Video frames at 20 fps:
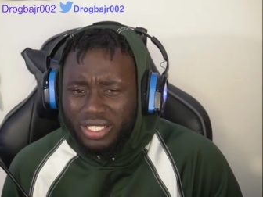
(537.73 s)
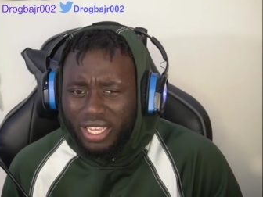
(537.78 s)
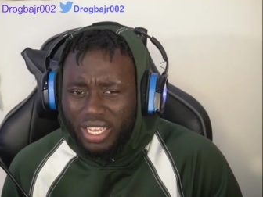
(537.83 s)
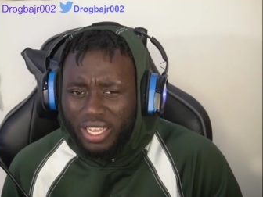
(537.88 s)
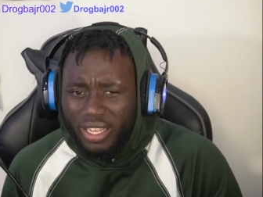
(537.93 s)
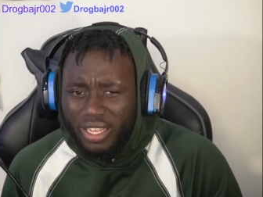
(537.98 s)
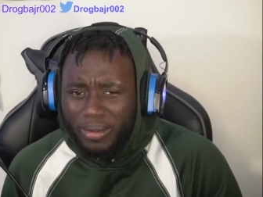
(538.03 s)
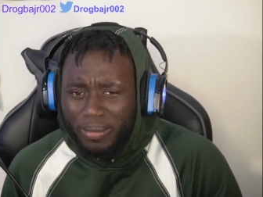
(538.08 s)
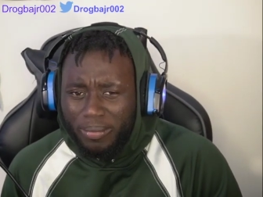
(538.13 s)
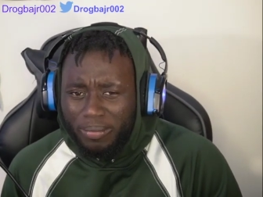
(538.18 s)

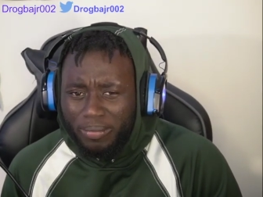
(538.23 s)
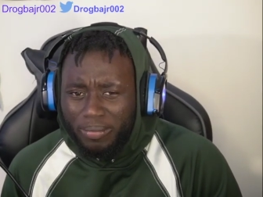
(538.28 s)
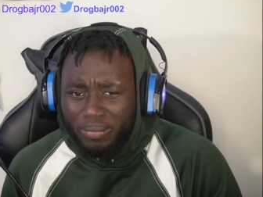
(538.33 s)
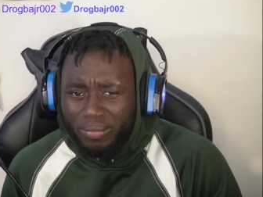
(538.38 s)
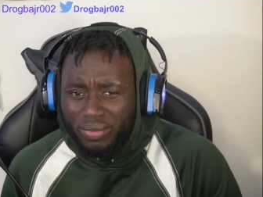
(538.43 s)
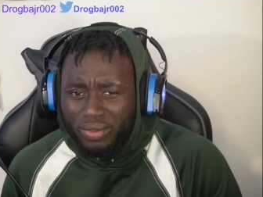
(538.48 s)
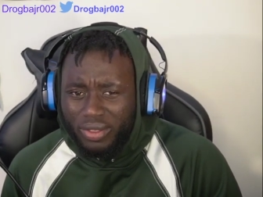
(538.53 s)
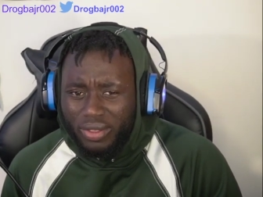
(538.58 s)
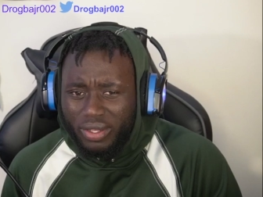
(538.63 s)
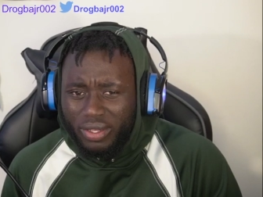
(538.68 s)

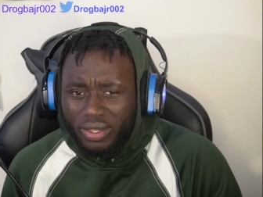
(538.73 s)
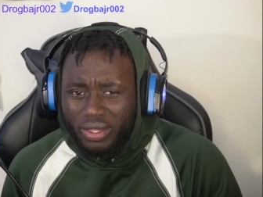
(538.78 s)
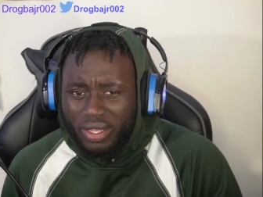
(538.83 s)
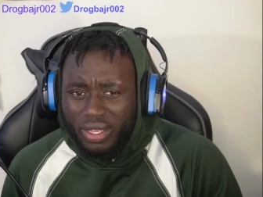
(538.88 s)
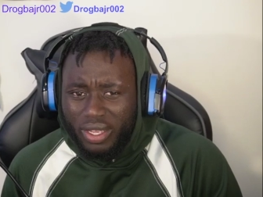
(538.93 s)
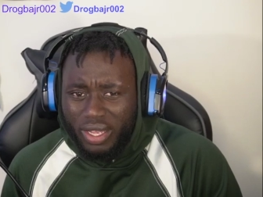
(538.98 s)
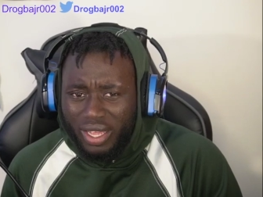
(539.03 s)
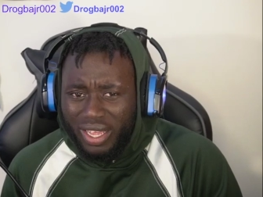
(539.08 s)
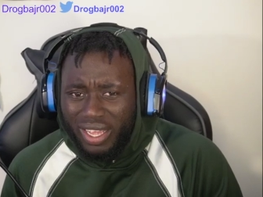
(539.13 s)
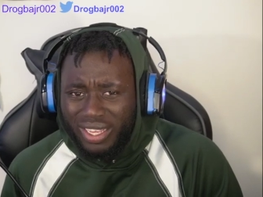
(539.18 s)

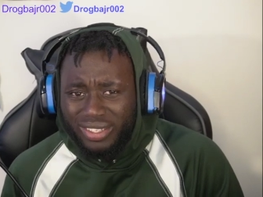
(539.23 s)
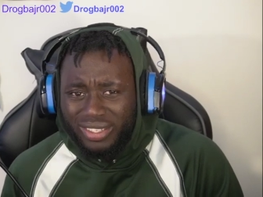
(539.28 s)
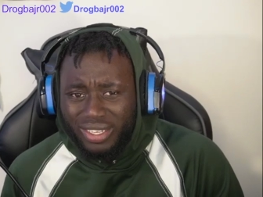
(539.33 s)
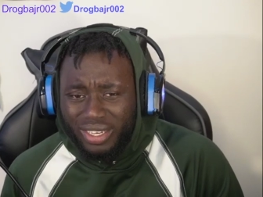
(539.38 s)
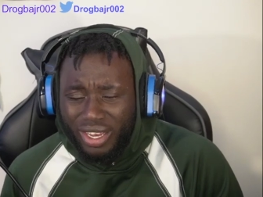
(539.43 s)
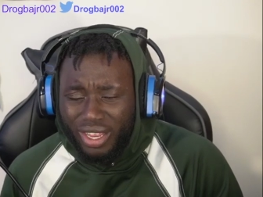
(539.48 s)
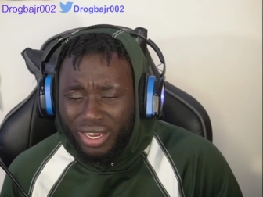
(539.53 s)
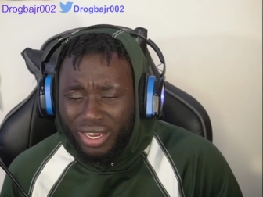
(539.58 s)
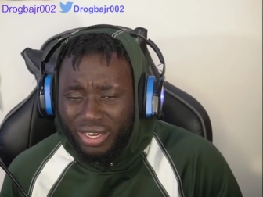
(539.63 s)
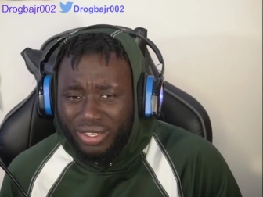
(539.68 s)
a
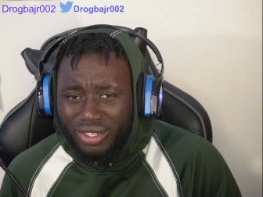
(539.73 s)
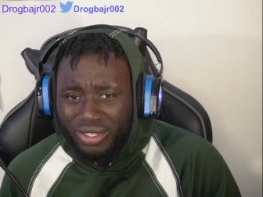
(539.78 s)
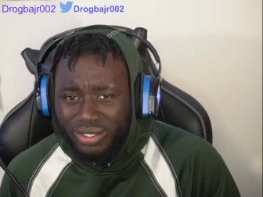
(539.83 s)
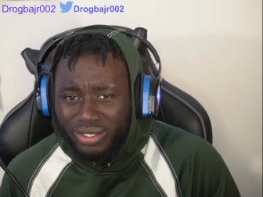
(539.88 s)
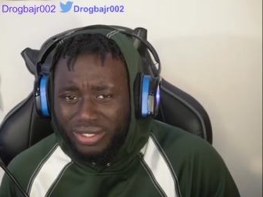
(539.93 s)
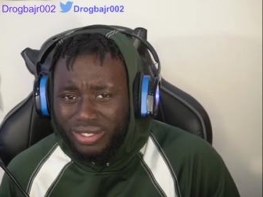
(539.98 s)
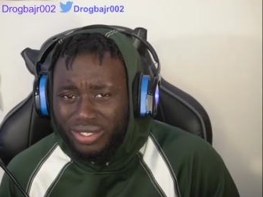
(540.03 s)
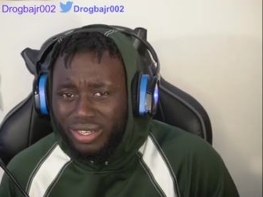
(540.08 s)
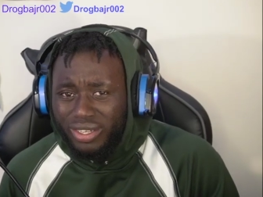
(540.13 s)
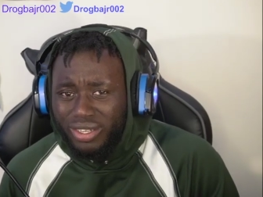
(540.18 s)
lot of good
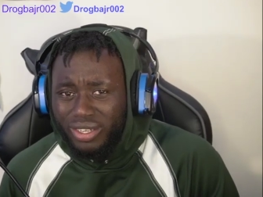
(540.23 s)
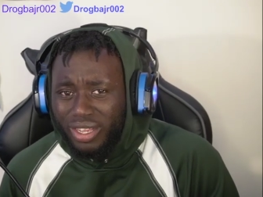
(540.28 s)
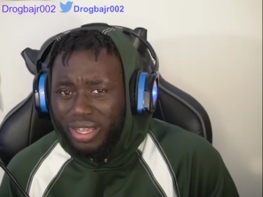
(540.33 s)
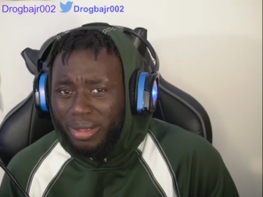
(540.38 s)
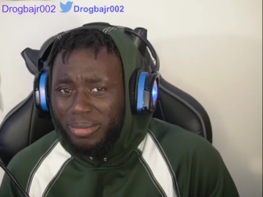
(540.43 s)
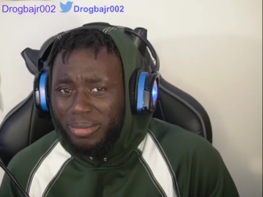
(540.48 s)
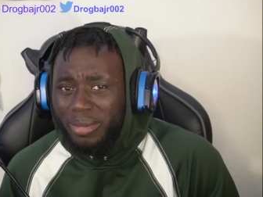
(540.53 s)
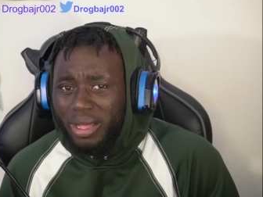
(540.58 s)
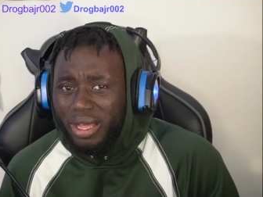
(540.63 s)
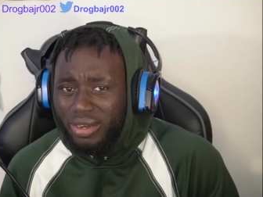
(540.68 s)
song
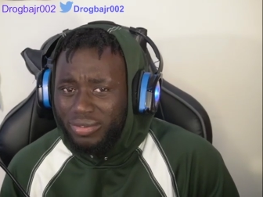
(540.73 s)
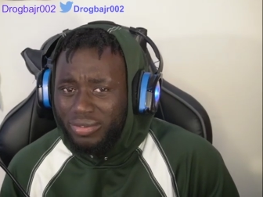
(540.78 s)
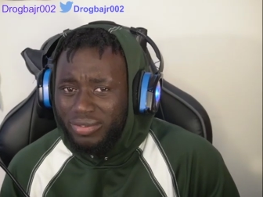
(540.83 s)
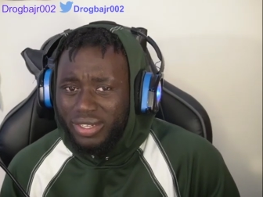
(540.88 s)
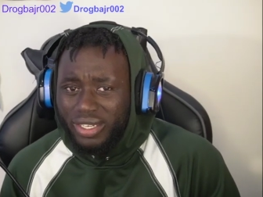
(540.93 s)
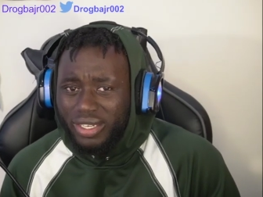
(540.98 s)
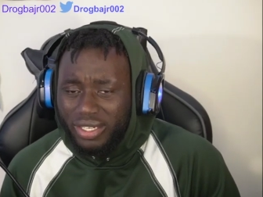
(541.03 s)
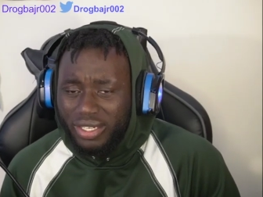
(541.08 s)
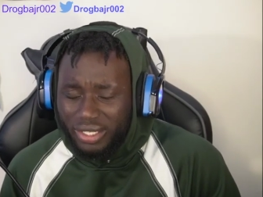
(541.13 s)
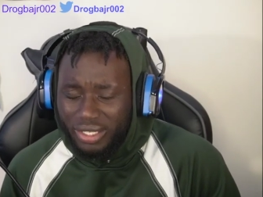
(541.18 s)
came out of
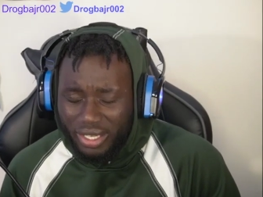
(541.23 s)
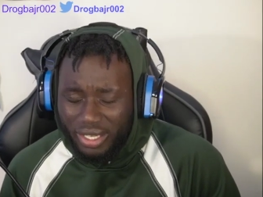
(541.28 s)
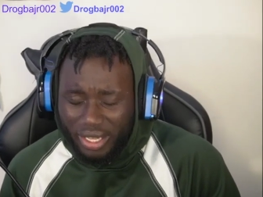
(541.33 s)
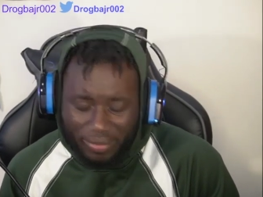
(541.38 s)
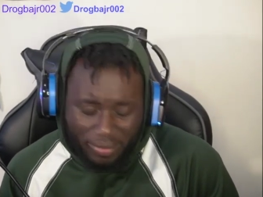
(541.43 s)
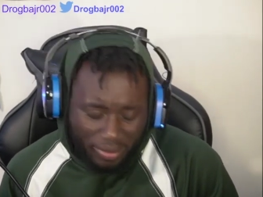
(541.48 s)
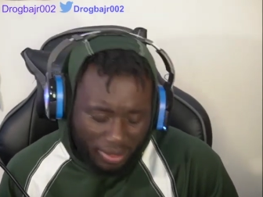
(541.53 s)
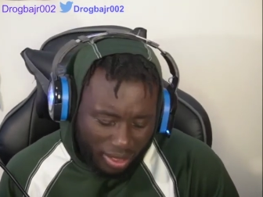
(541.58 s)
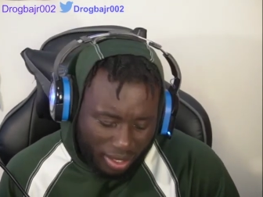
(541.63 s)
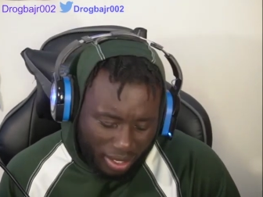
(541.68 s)
there and
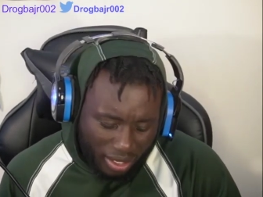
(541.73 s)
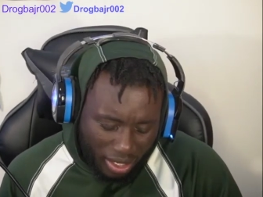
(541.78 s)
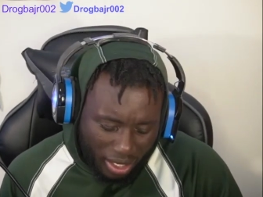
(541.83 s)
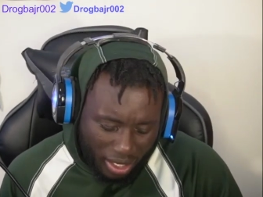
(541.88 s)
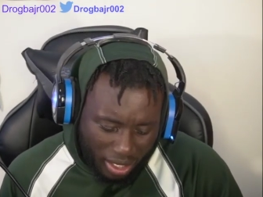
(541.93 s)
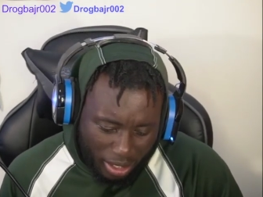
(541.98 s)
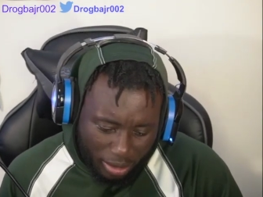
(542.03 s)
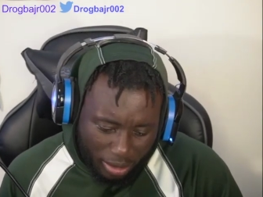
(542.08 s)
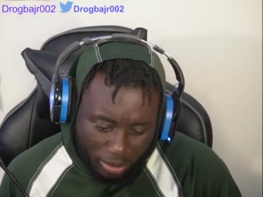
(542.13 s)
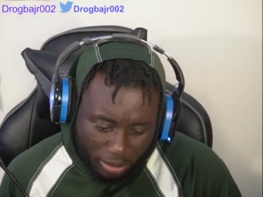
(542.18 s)
everything
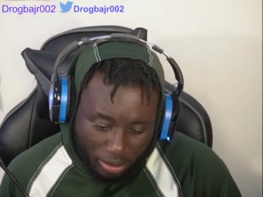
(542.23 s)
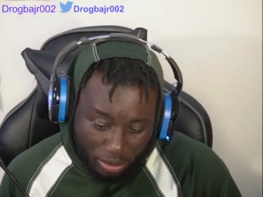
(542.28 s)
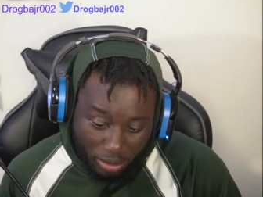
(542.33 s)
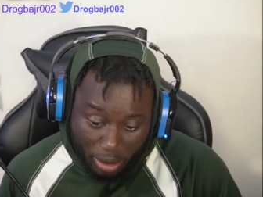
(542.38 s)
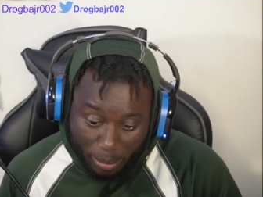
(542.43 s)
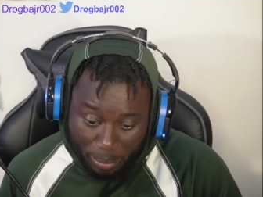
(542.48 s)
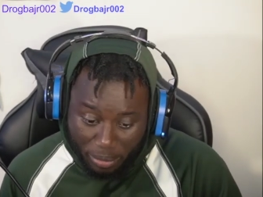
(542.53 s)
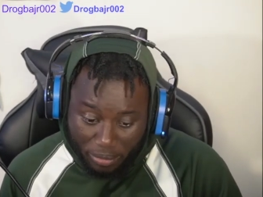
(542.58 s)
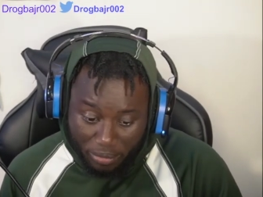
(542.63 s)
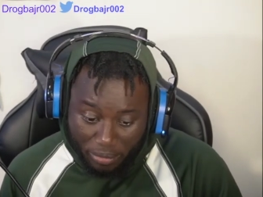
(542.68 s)
like that.
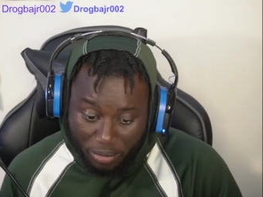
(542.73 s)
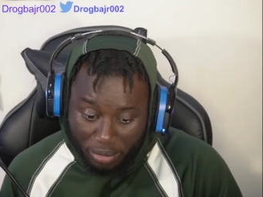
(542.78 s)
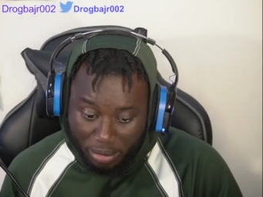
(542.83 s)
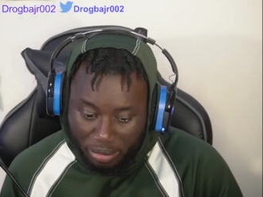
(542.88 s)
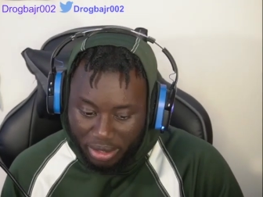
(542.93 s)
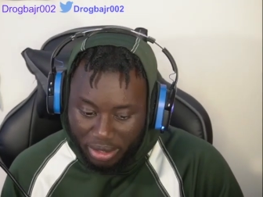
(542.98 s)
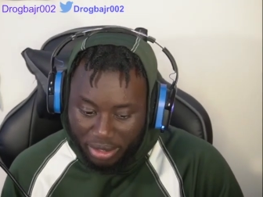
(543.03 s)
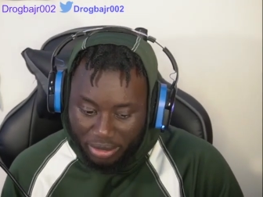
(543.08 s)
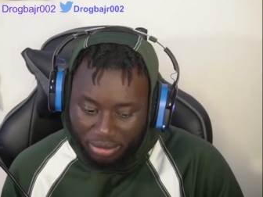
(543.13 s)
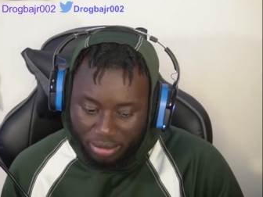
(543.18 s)
Great
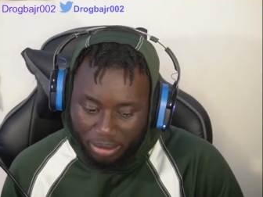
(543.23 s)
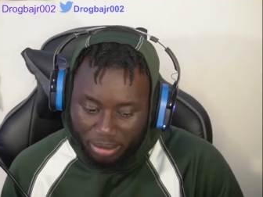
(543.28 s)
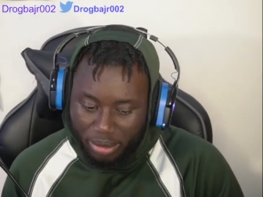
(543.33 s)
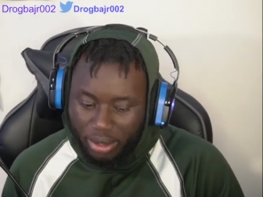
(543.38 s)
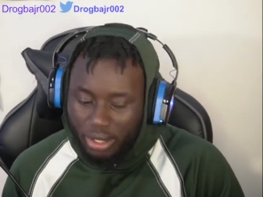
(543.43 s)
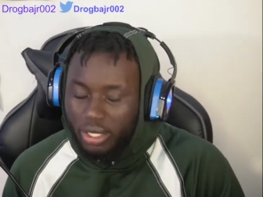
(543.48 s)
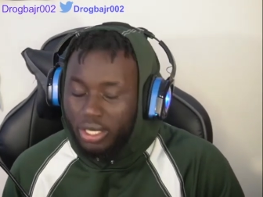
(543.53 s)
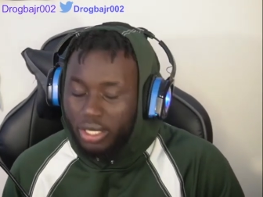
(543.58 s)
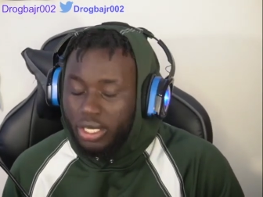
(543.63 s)
performance from there,